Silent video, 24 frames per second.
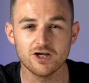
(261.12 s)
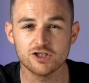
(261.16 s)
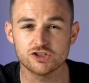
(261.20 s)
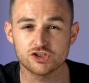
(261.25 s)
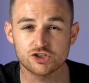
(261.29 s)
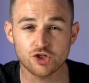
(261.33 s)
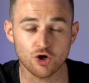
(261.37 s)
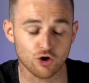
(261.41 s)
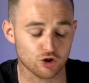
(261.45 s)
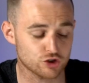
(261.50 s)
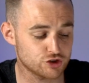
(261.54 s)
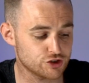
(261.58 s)

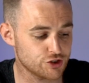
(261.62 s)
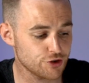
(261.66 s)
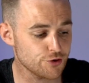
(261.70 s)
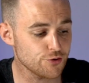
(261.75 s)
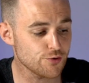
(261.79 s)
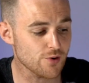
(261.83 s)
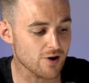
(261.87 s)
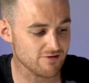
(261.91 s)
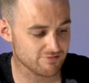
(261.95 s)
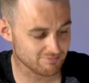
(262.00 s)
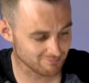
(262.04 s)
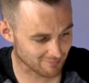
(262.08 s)
Stock
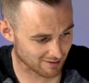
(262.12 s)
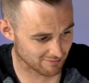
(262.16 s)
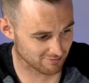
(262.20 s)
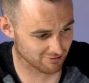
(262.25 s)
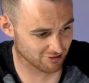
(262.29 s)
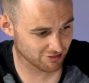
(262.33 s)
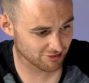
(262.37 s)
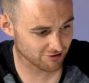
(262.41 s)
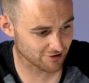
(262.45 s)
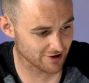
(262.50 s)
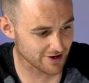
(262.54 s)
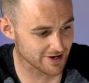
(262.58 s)
2 of
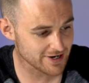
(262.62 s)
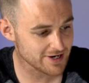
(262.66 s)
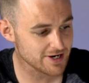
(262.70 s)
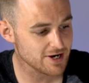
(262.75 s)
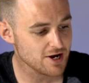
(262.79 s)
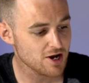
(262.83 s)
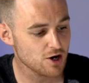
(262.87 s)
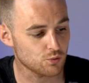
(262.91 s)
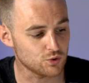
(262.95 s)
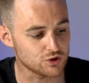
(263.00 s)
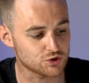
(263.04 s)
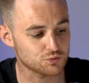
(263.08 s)
month 3
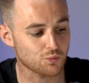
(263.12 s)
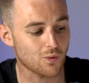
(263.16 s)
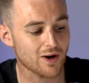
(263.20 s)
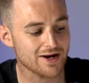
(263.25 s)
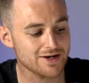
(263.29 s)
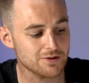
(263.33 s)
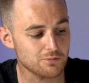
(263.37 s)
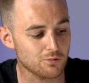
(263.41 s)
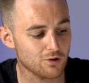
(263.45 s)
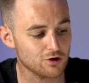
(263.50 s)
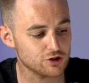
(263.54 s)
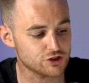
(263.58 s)
was
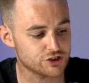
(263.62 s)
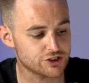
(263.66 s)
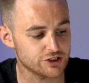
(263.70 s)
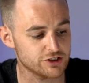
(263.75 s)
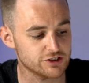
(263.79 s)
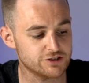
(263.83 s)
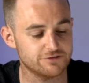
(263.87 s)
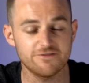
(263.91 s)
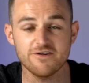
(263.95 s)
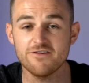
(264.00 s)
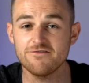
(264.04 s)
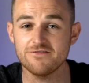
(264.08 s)
Weight
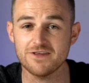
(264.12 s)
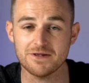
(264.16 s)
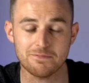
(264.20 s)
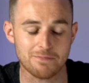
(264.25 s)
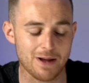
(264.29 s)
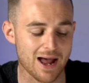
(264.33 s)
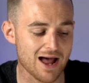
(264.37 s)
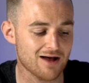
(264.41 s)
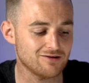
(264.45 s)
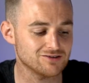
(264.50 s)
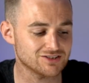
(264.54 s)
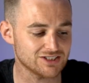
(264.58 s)
Watchers.
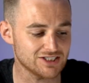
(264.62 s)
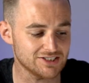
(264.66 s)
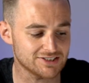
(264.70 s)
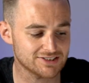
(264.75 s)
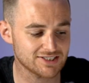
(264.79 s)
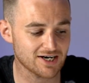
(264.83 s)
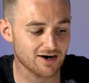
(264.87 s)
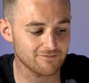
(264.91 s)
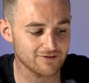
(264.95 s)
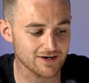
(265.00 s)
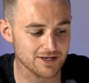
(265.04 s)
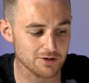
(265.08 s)
£50 is
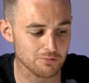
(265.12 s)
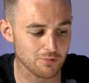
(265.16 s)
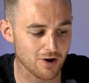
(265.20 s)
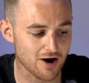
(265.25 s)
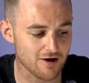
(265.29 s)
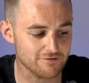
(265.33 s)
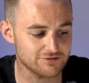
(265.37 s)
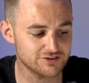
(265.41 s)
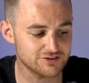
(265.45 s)
currently worth